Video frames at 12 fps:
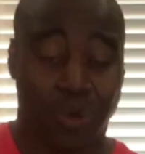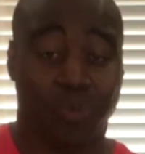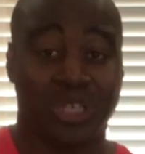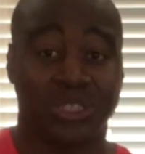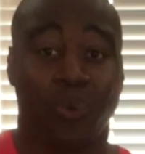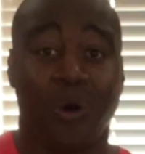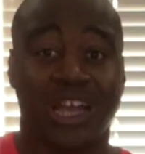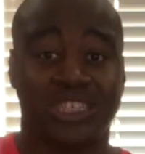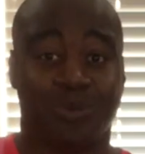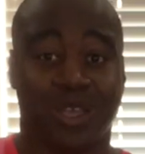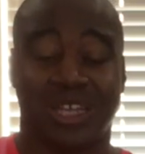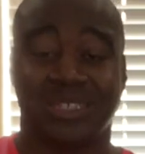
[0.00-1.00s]
the reason why
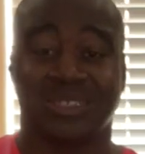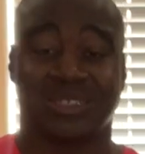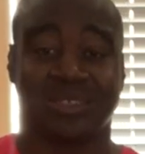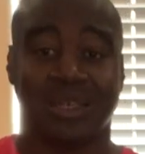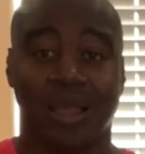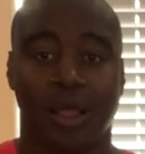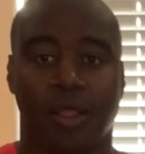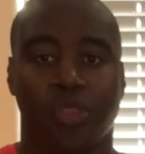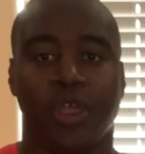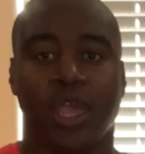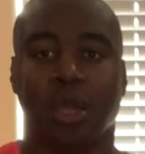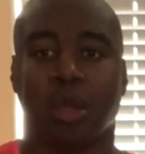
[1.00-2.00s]
is because
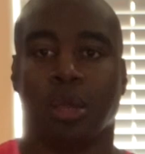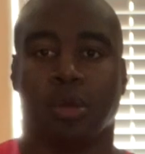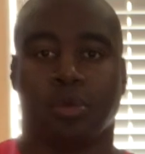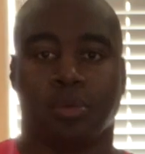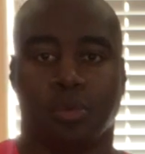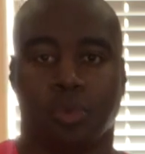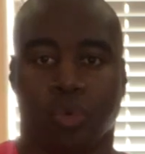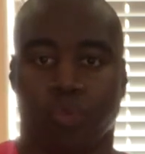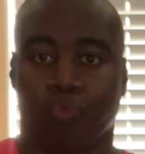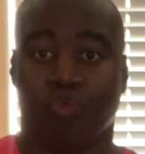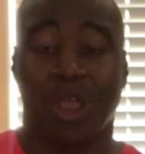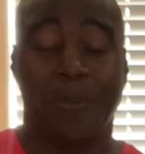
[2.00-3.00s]
they're
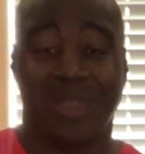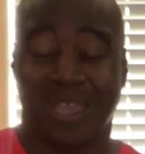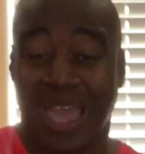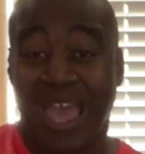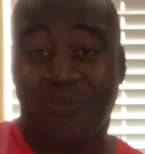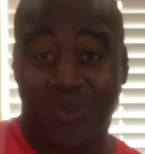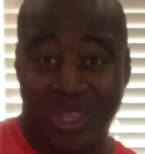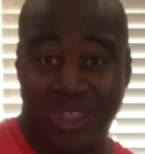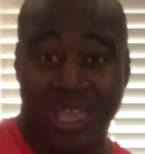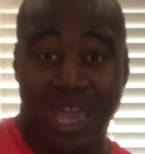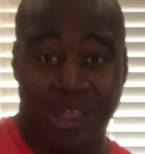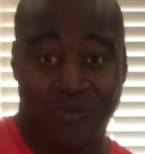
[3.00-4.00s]
ripping
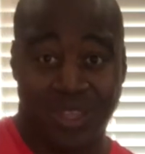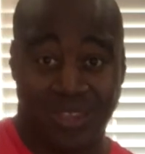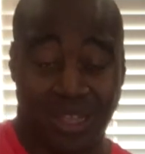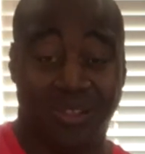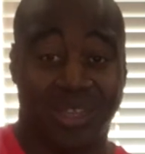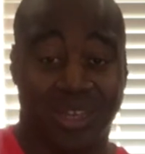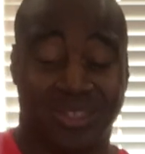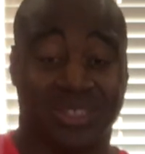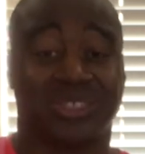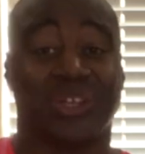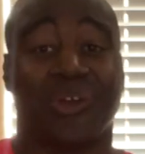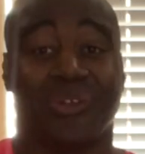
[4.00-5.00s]
everything out of it to clean it, to
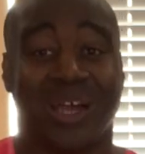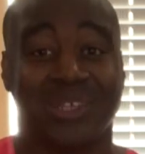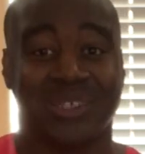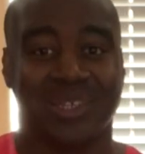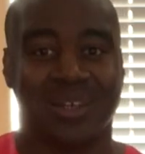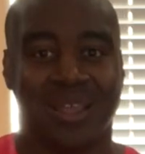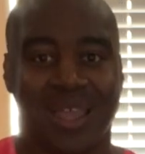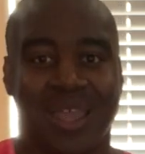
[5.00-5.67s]
sterilize it.